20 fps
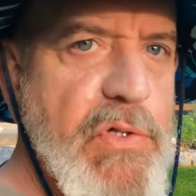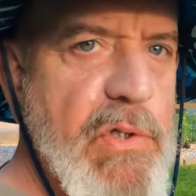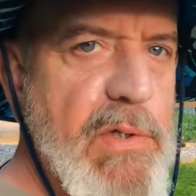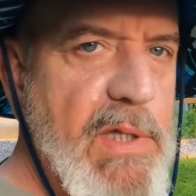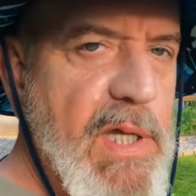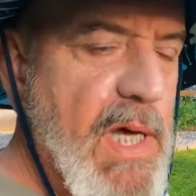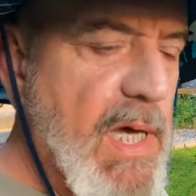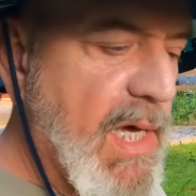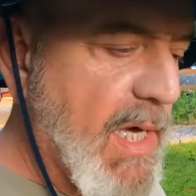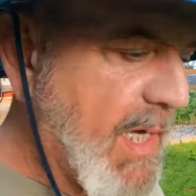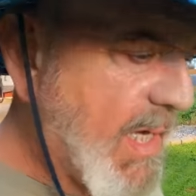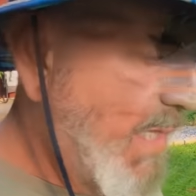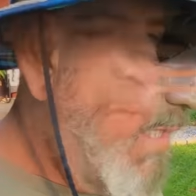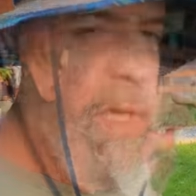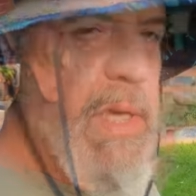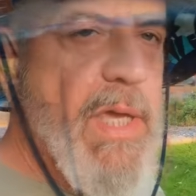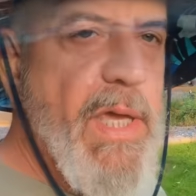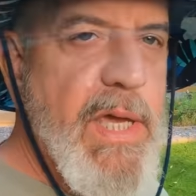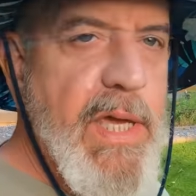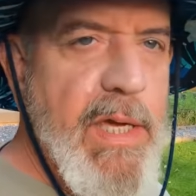of
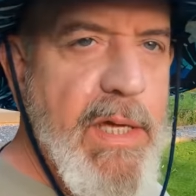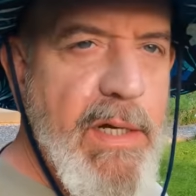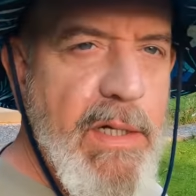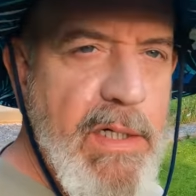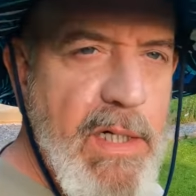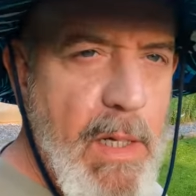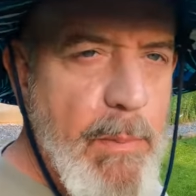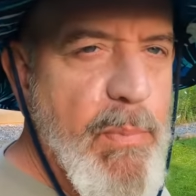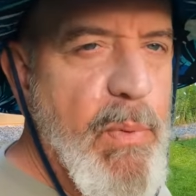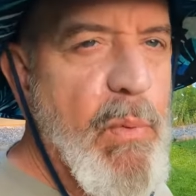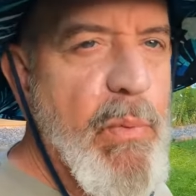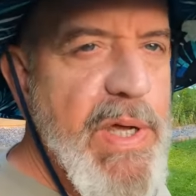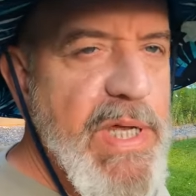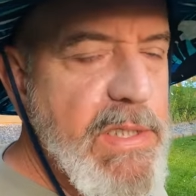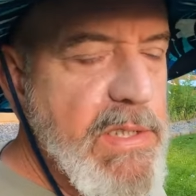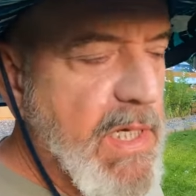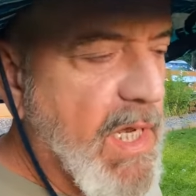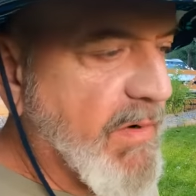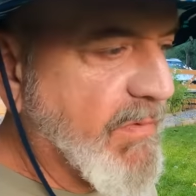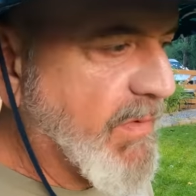July and a couple
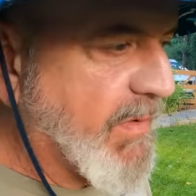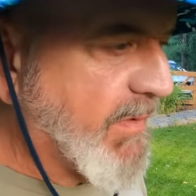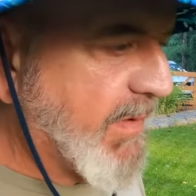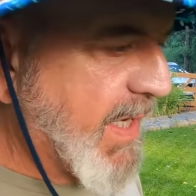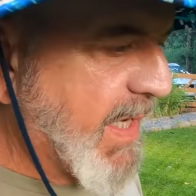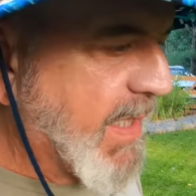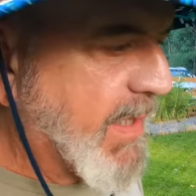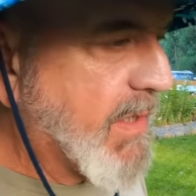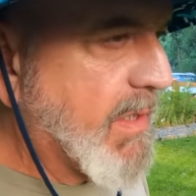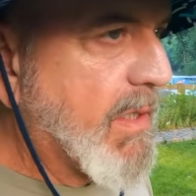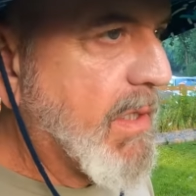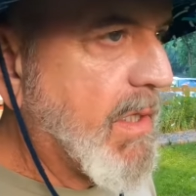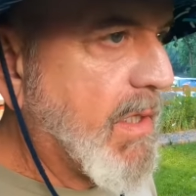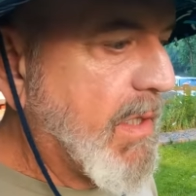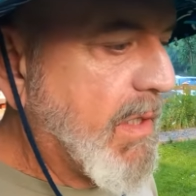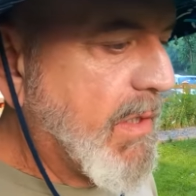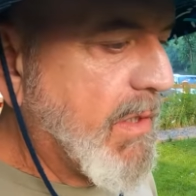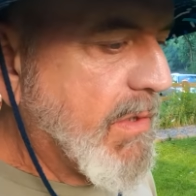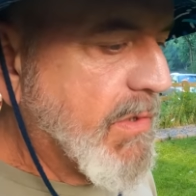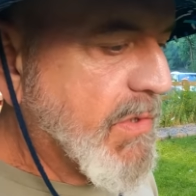weeks after that,
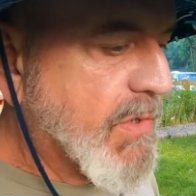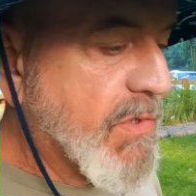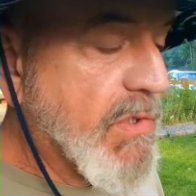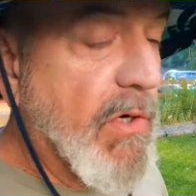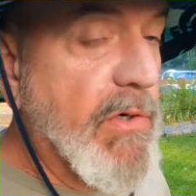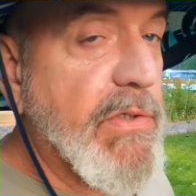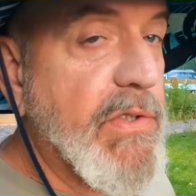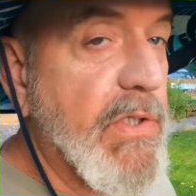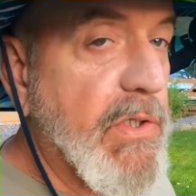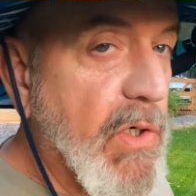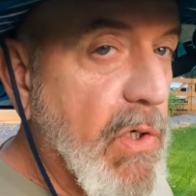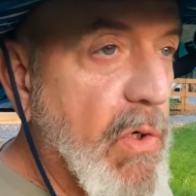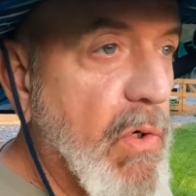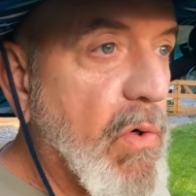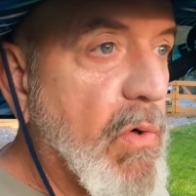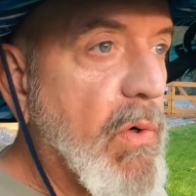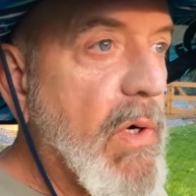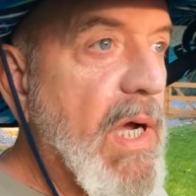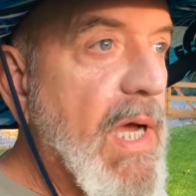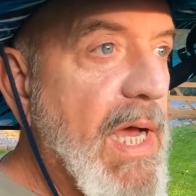start to
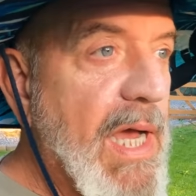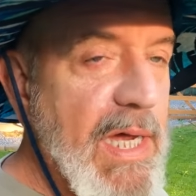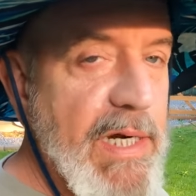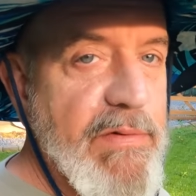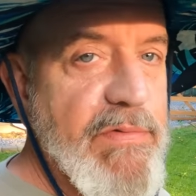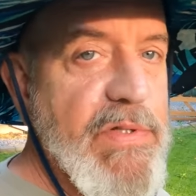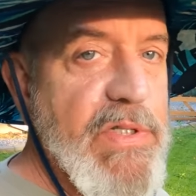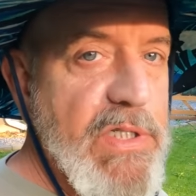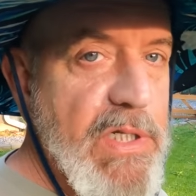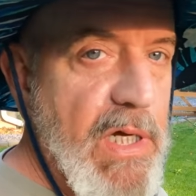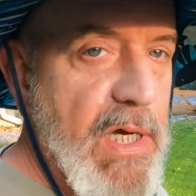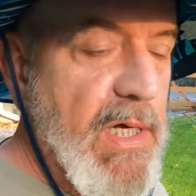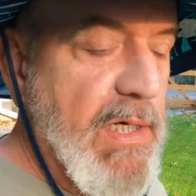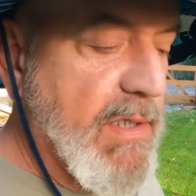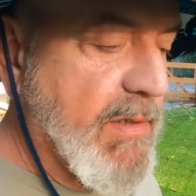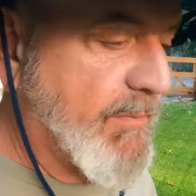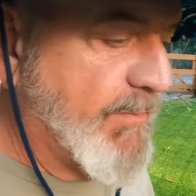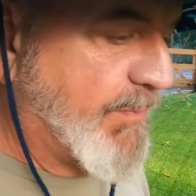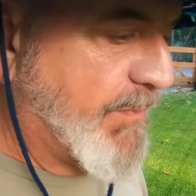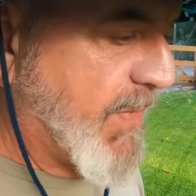go out of
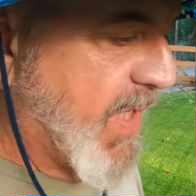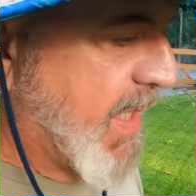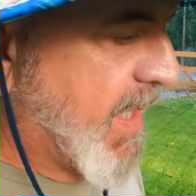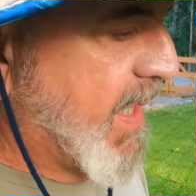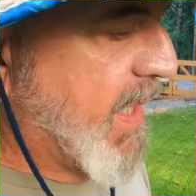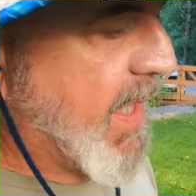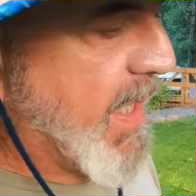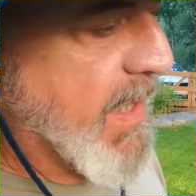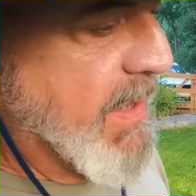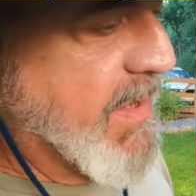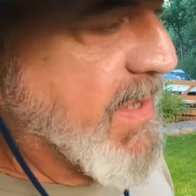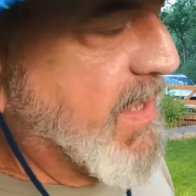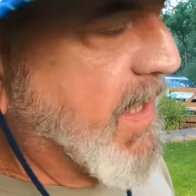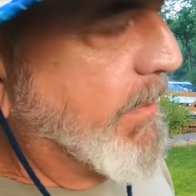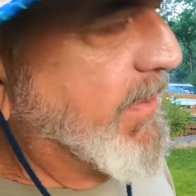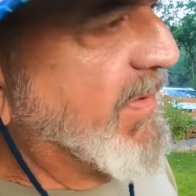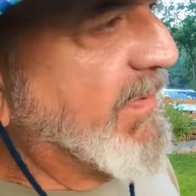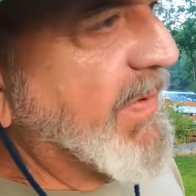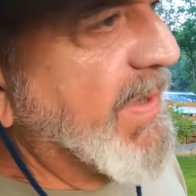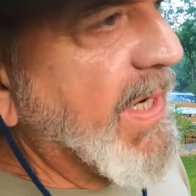stock and
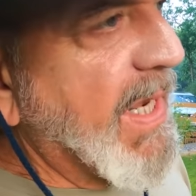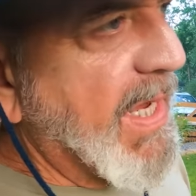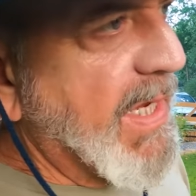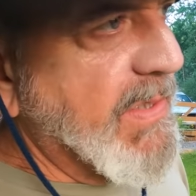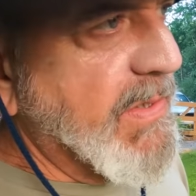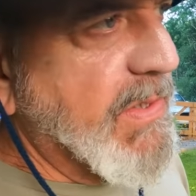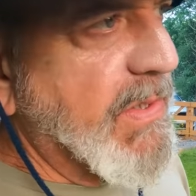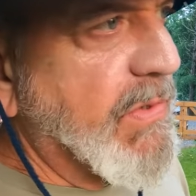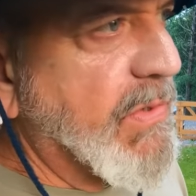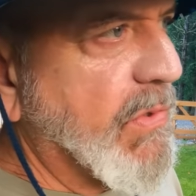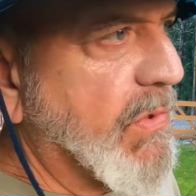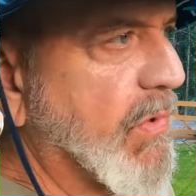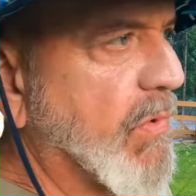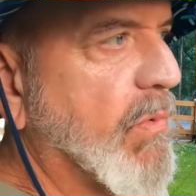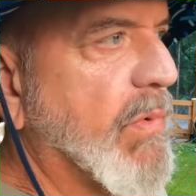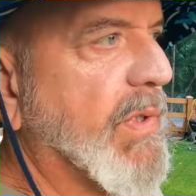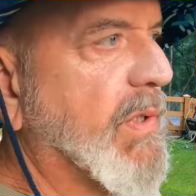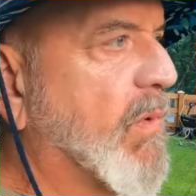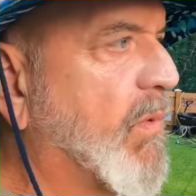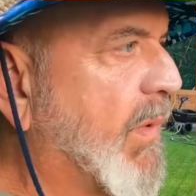some of it has to
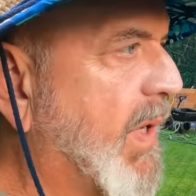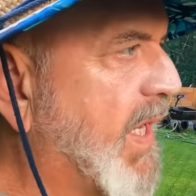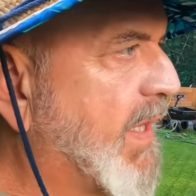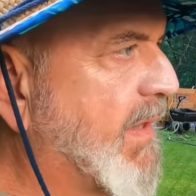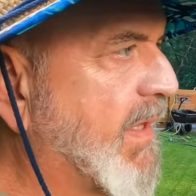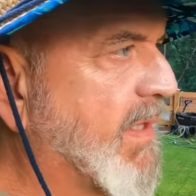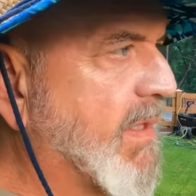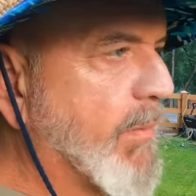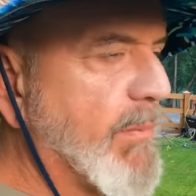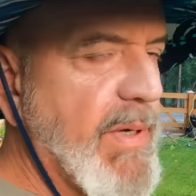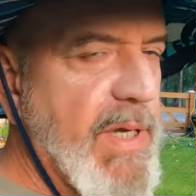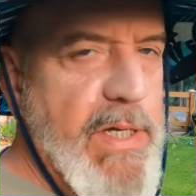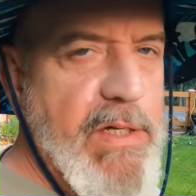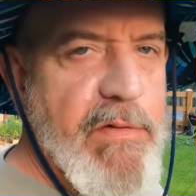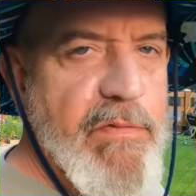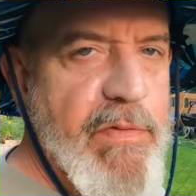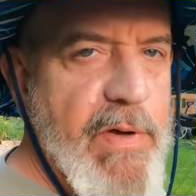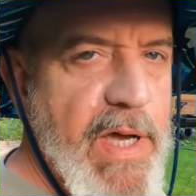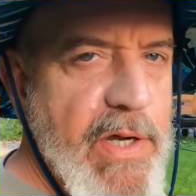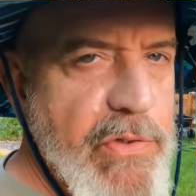do with the way that the
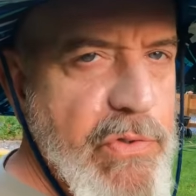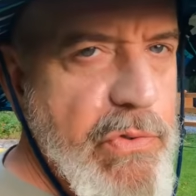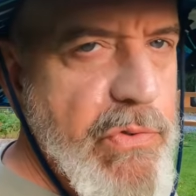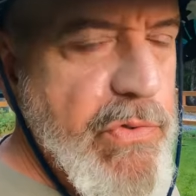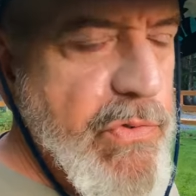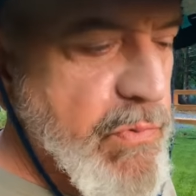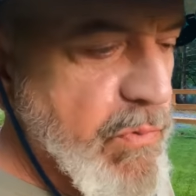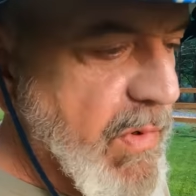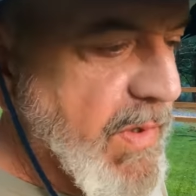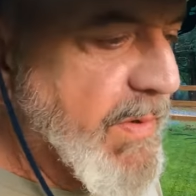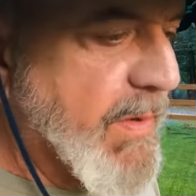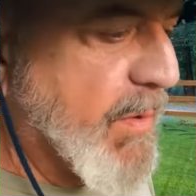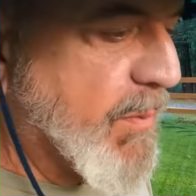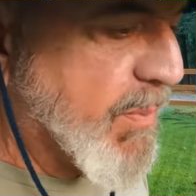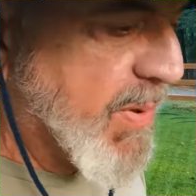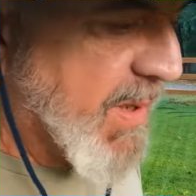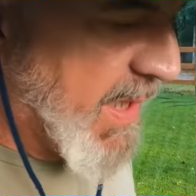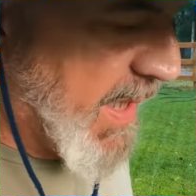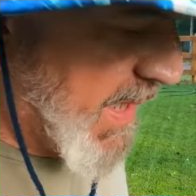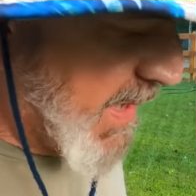manufacturers run their
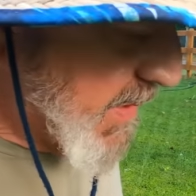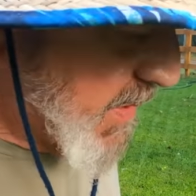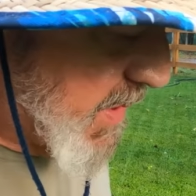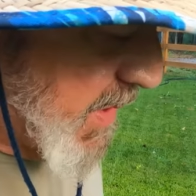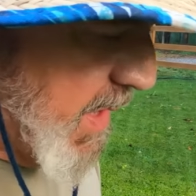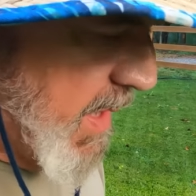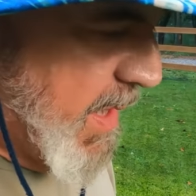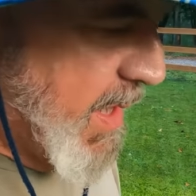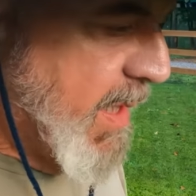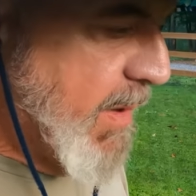plants.